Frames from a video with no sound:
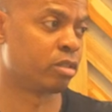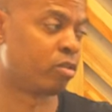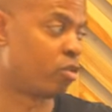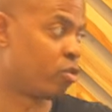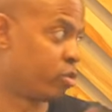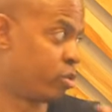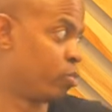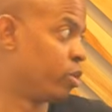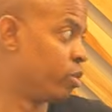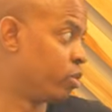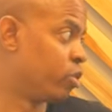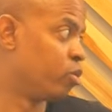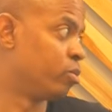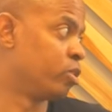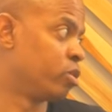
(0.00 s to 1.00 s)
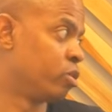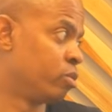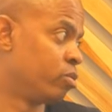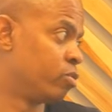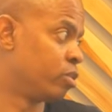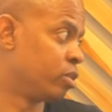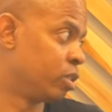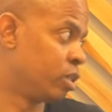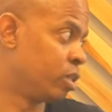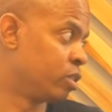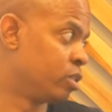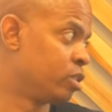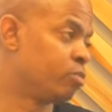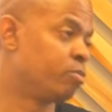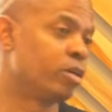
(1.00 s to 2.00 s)
of course we're the human totems for the
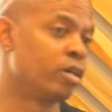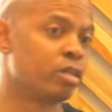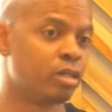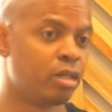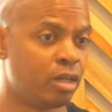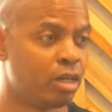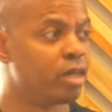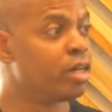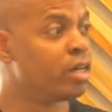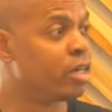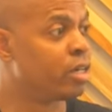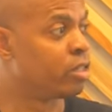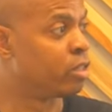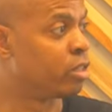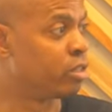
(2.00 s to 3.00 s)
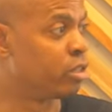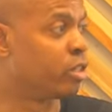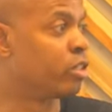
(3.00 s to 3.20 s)
deities, but the